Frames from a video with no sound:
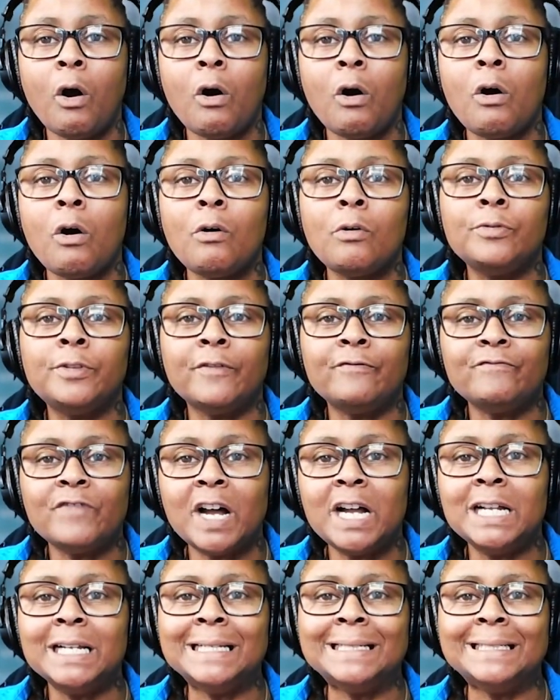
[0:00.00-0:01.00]
all the
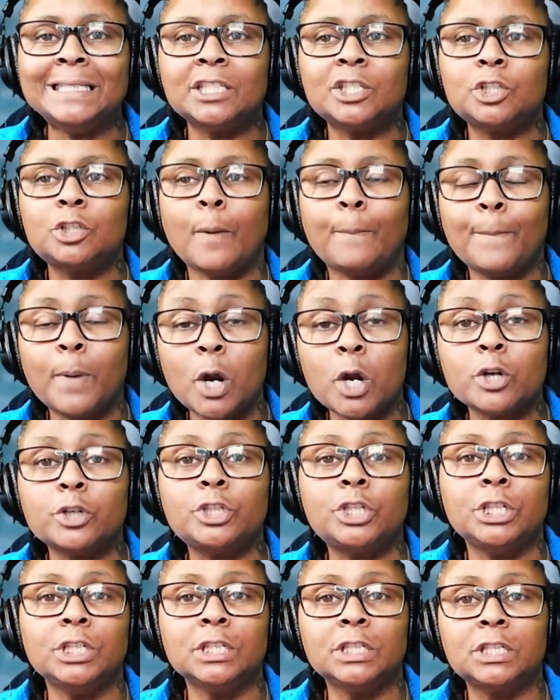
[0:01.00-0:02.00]
funds to
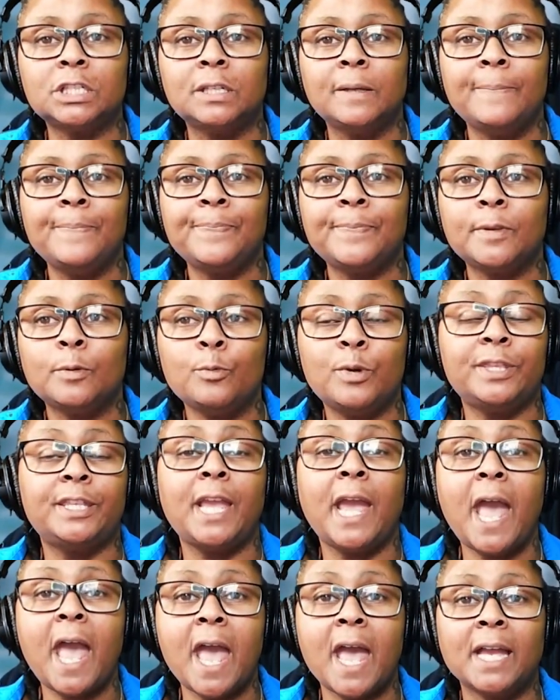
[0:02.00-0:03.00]
purchase with
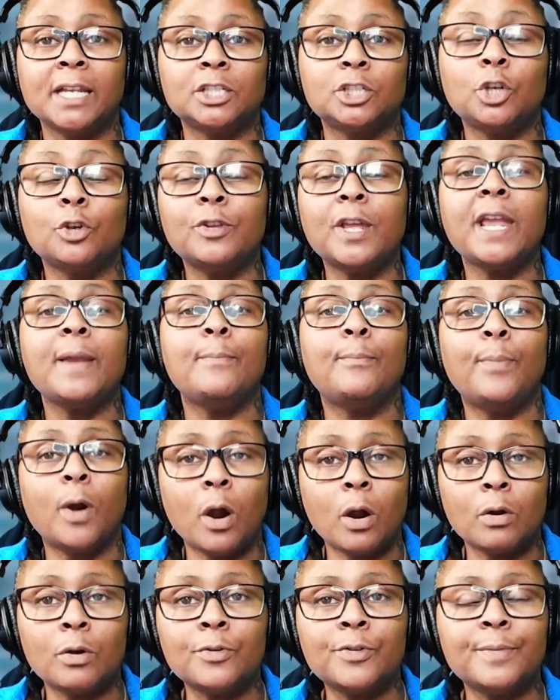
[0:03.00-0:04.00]
cash, so they
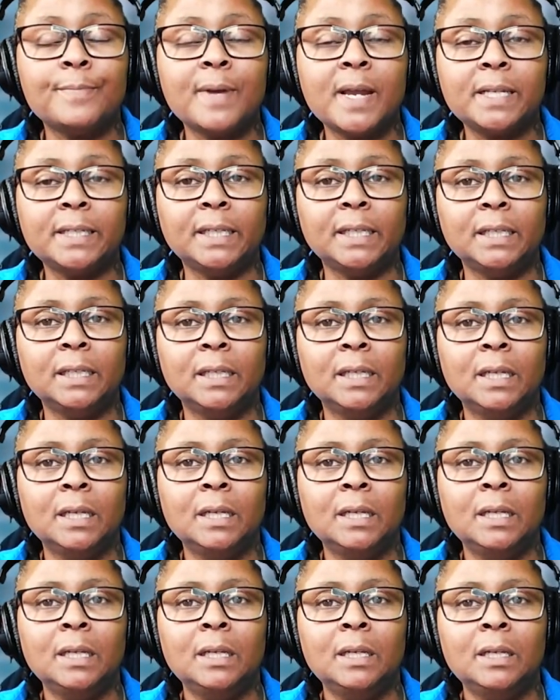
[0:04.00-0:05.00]
borrow the money.
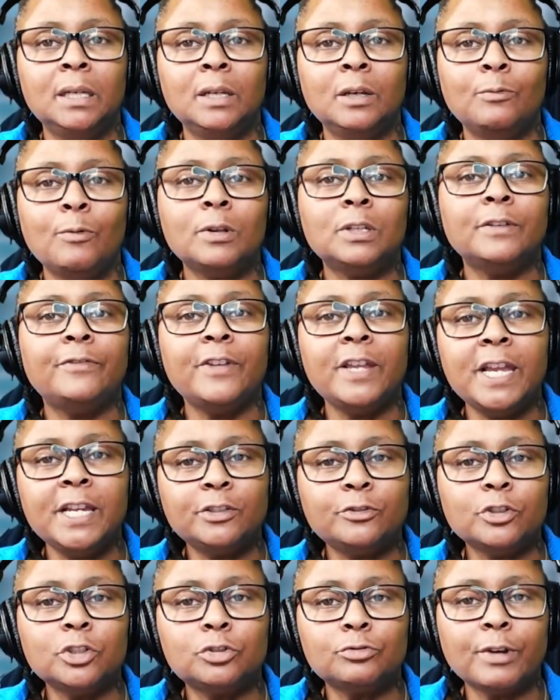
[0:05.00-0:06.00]
Well, if
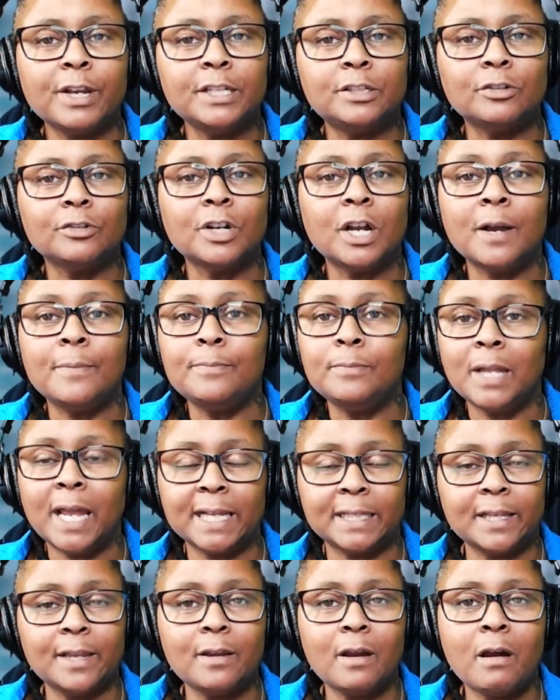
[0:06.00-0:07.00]
interest rates are up
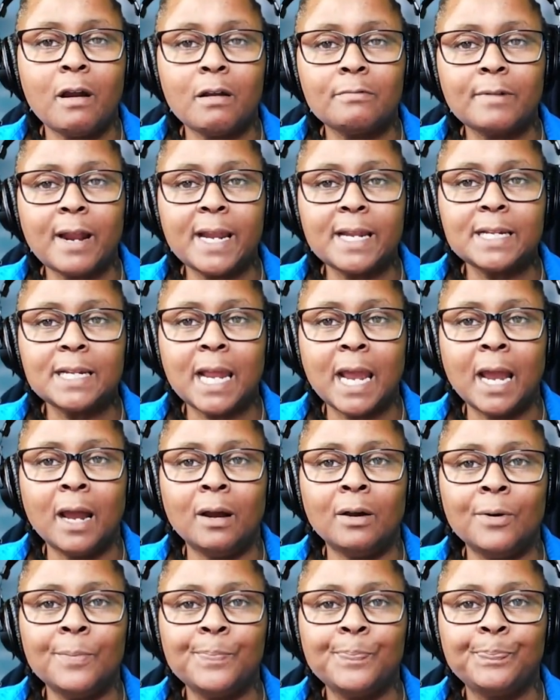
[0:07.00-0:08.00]
like they are right
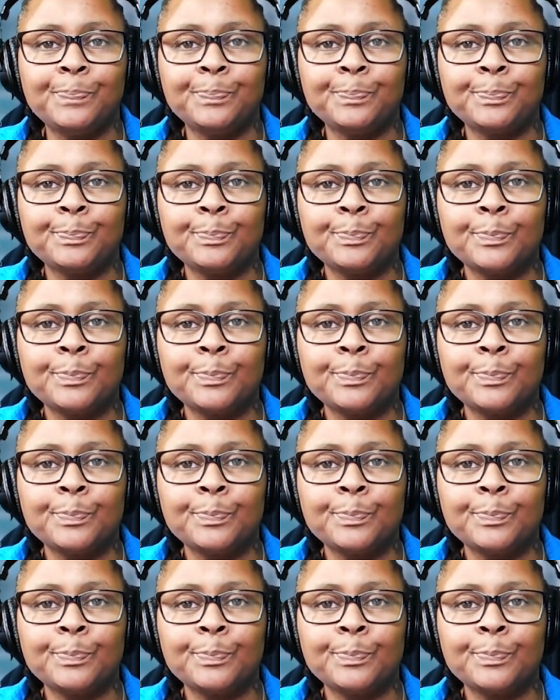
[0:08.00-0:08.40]
now,